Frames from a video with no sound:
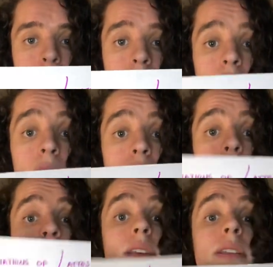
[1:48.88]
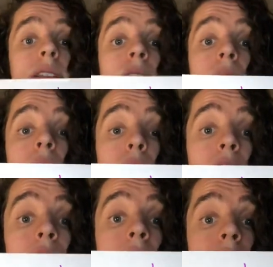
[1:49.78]
Now to get into some of the more
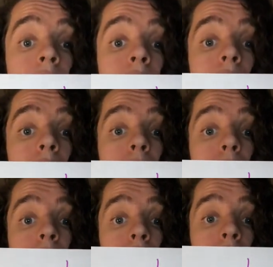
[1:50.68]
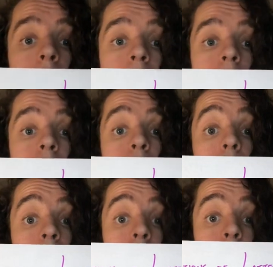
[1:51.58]
fun stuff, though, we have our lattes
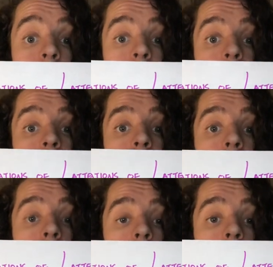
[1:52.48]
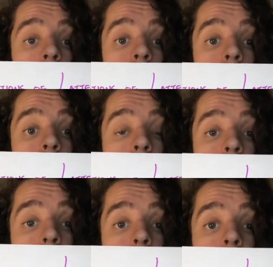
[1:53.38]
with espresso. And
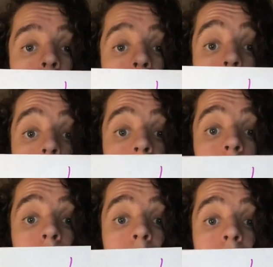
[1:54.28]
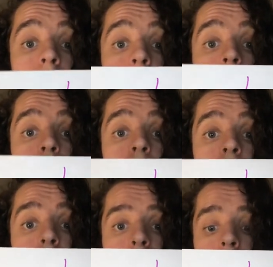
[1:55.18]
so, of course, our most
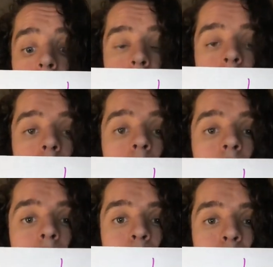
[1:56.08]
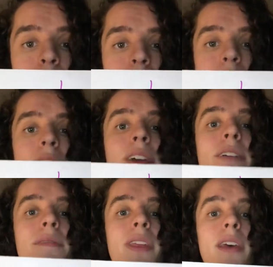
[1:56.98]
basic, my breath keeps on knocking this paper over, sorry.
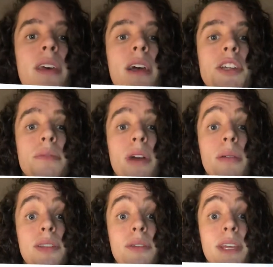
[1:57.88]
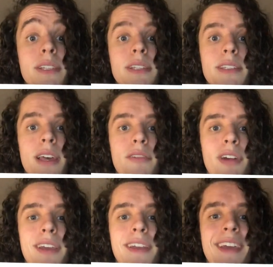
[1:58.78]
I should probably do this instead,
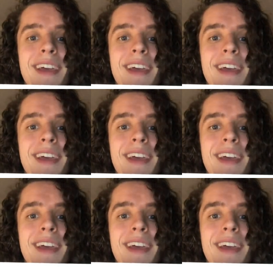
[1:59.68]
right?